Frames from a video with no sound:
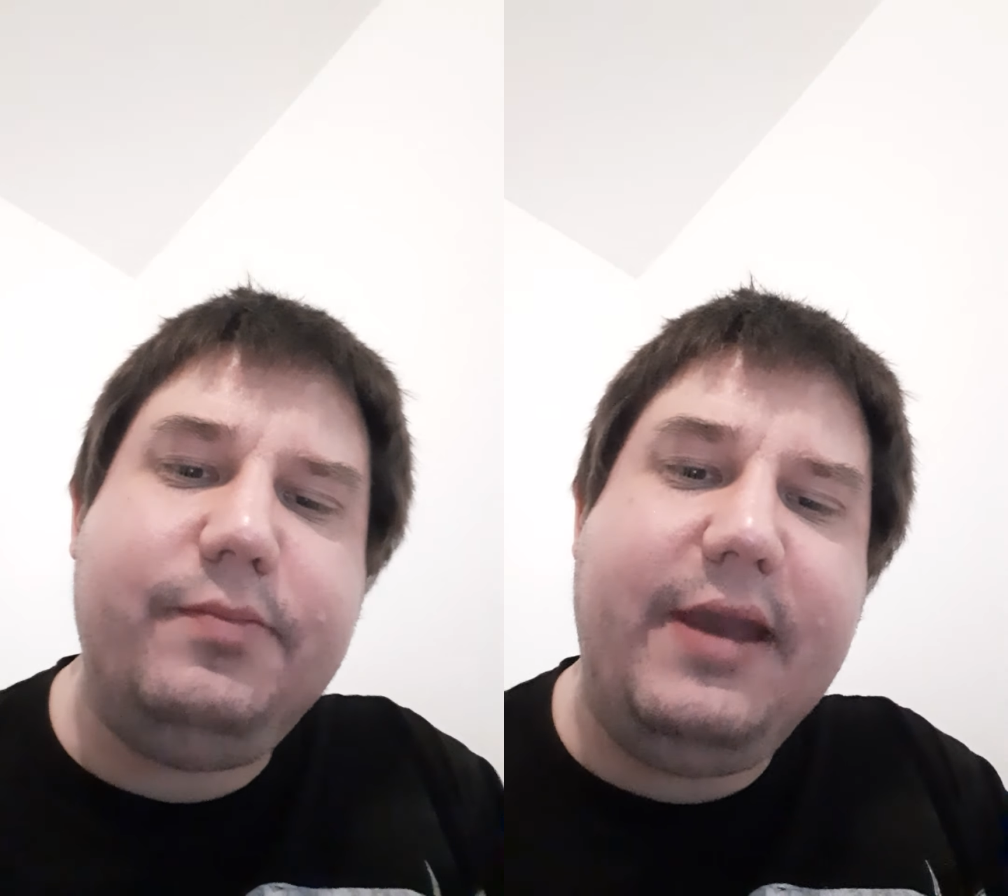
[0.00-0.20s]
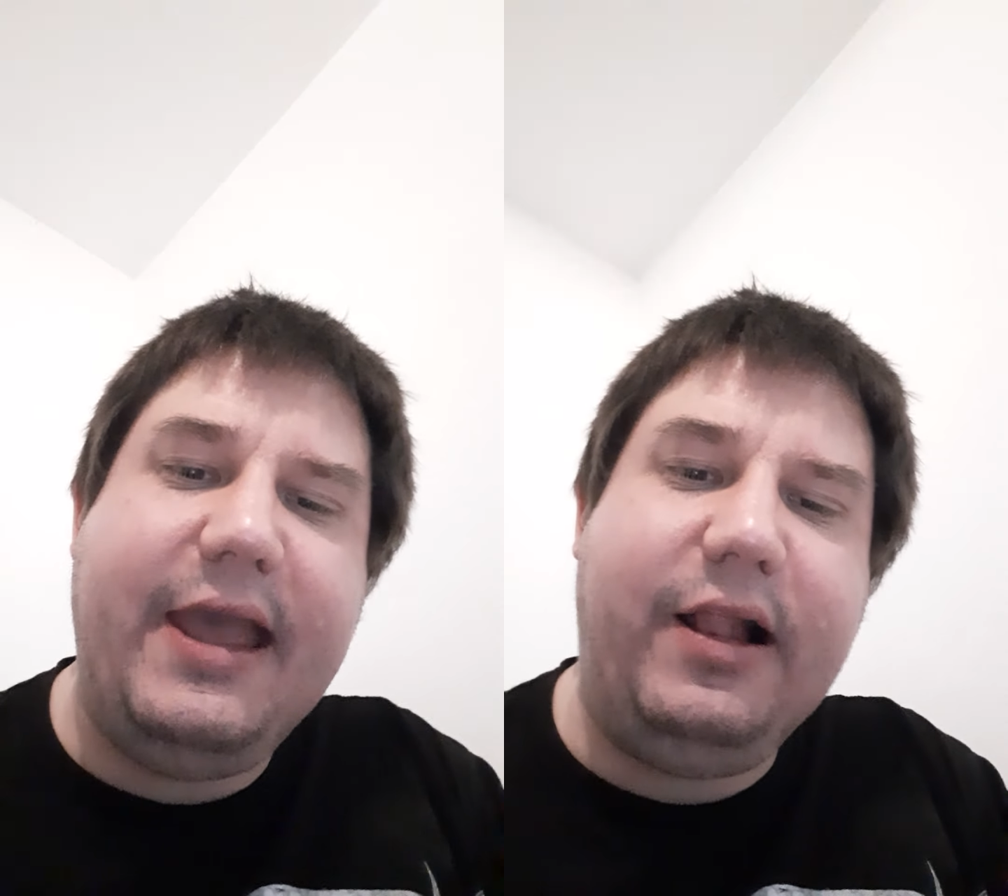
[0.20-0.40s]

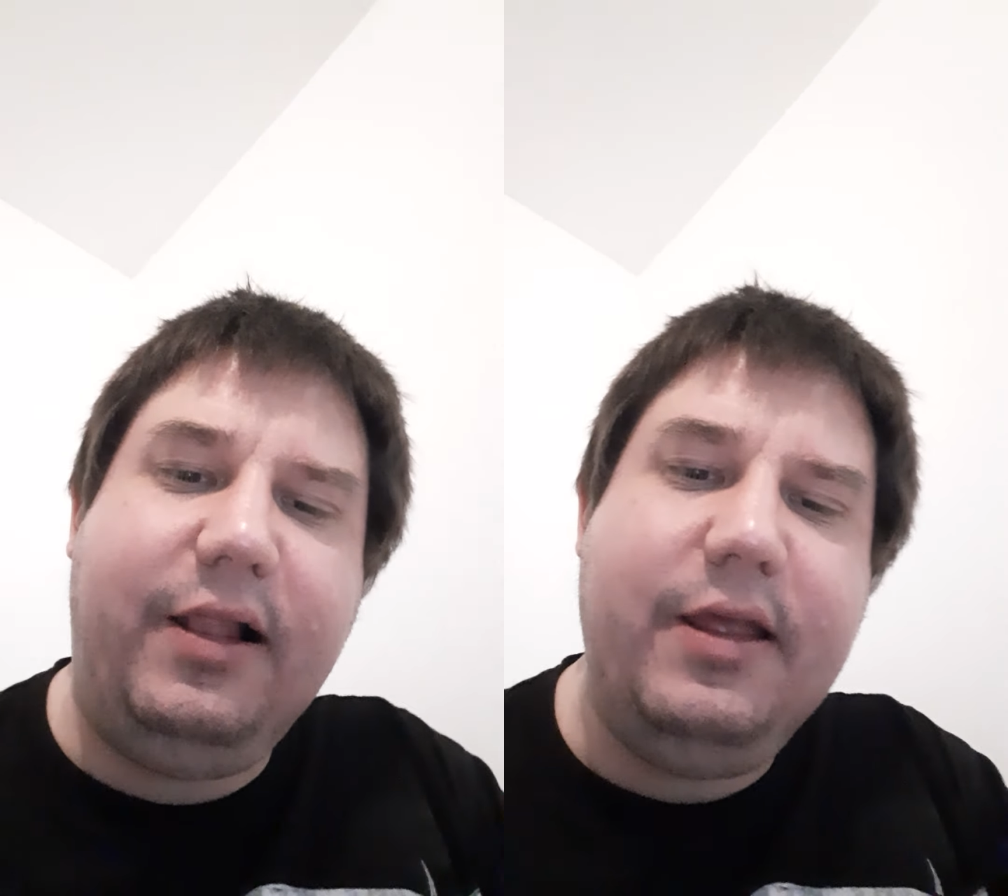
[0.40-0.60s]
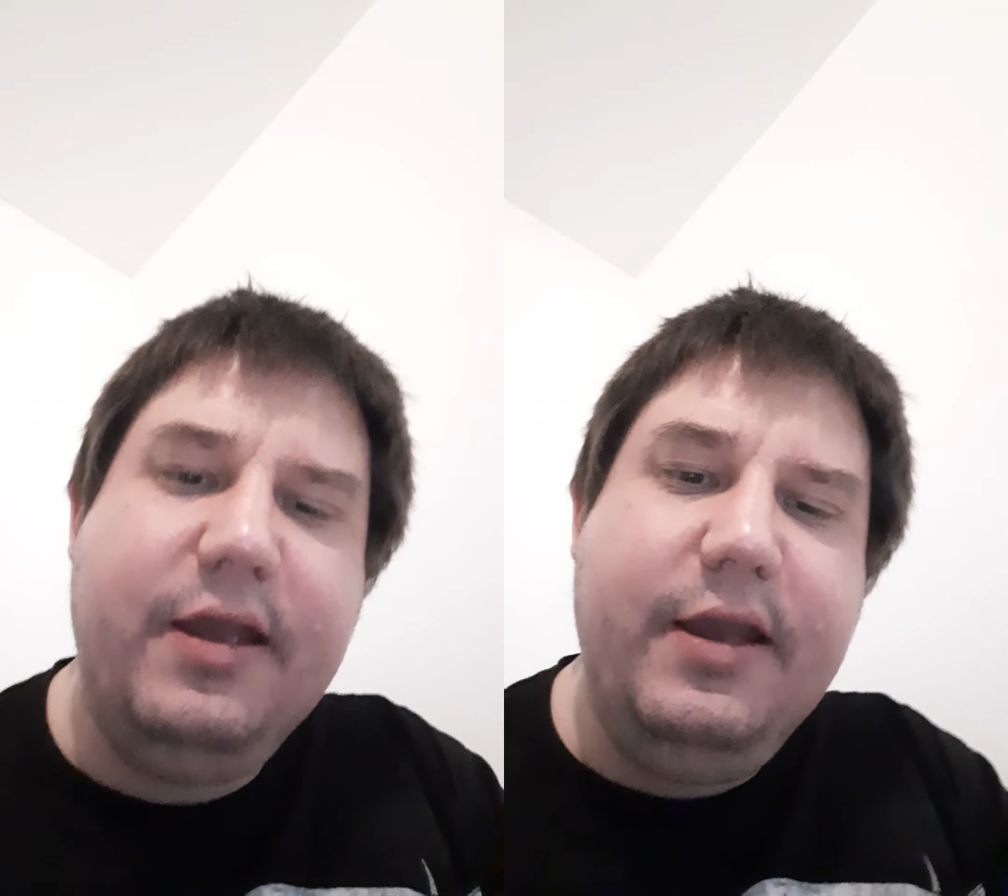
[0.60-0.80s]
male